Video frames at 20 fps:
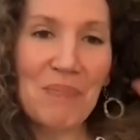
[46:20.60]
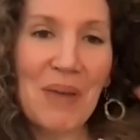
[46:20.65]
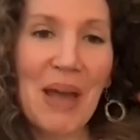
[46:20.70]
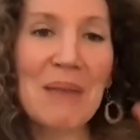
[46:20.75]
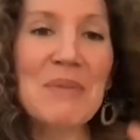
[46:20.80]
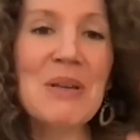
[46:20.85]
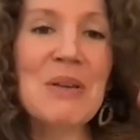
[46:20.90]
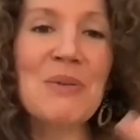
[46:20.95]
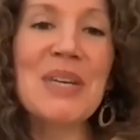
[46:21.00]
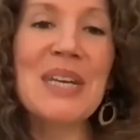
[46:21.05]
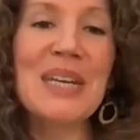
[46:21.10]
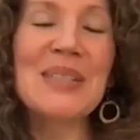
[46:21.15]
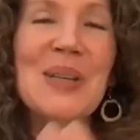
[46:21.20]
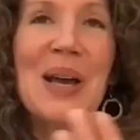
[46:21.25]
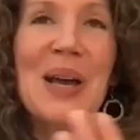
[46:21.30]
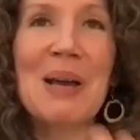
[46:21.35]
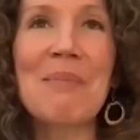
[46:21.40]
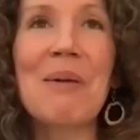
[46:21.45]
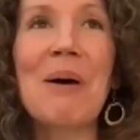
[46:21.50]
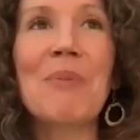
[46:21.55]
we can
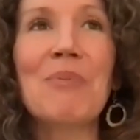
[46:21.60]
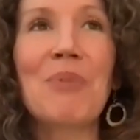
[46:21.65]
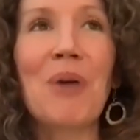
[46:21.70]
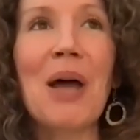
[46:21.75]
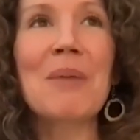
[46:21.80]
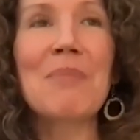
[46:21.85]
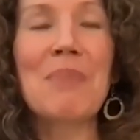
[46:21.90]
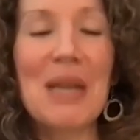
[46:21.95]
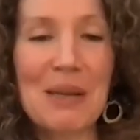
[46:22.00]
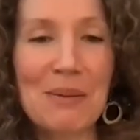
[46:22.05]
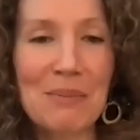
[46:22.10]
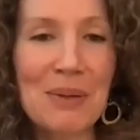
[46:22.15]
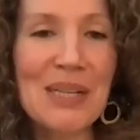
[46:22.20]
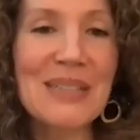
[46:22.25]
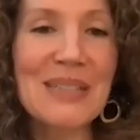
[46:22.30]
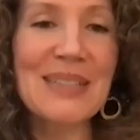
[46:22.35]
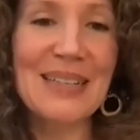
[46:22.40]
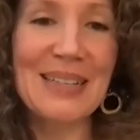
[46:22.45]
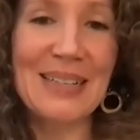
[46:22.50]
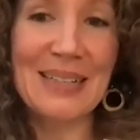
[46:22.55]
talk about broadband, but
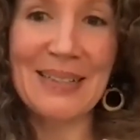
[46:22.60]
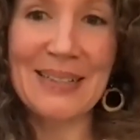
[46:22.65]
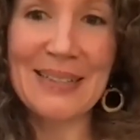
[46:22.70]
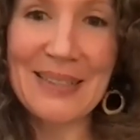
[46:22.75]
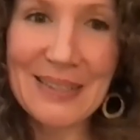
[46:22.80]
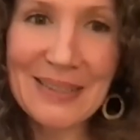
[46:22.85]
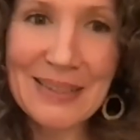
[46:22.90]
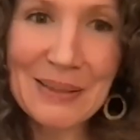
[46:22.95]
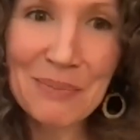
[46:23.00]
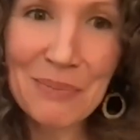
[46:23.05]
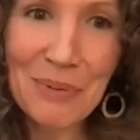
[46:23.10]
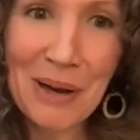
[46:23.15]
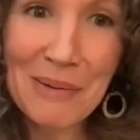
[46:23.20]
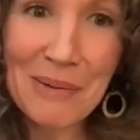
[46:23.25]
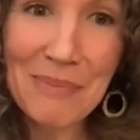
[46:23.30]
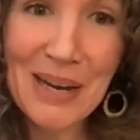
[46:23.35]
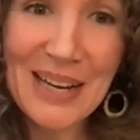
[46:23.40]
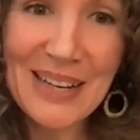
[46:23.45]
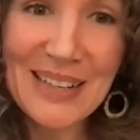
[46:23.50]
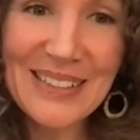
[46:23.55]
is it consistent
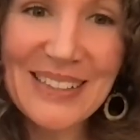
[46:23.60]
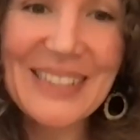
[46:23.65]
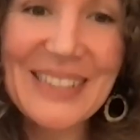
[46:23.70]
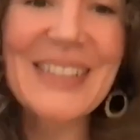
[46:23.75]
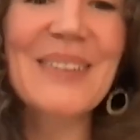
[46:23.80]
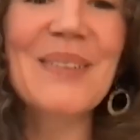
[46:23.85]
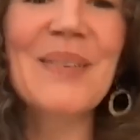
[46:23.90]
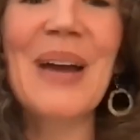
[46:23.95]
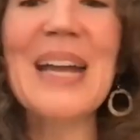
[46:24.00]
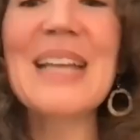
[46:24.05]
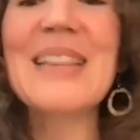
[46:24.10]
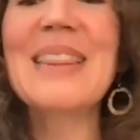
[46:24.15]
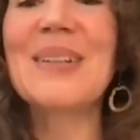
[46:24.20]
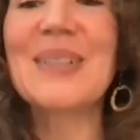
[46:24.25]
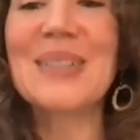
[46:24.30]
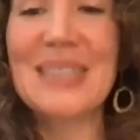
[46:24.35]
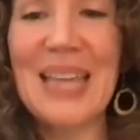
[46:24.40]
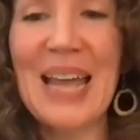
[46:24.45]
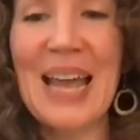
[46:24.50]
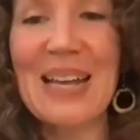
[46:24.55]
broadband, right?
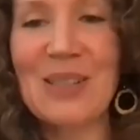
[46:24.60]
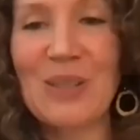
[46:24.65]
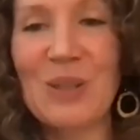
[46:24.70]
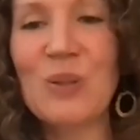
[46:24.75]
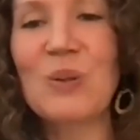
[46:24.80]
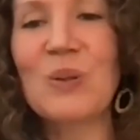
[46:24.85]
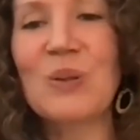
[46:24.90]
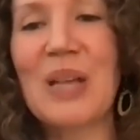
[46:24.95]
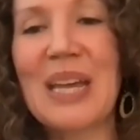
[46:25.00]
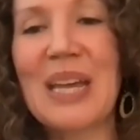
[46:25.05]
There's that too.